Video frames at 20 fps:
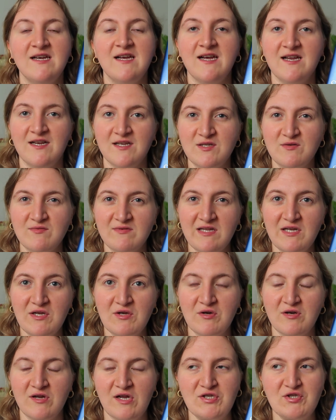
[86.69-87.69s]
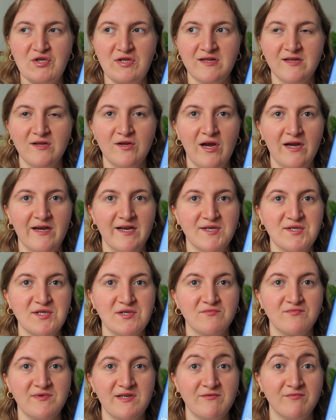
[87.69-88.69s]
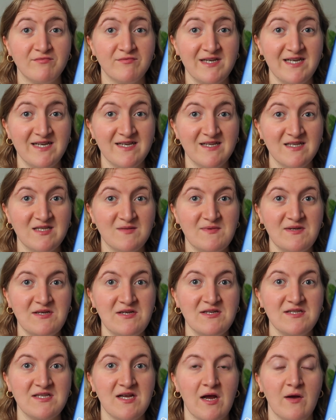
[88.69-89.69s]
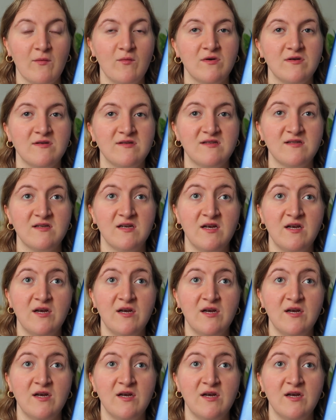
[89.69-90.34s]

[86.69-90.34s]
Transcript: It is really good. I do think I need to reread it because I was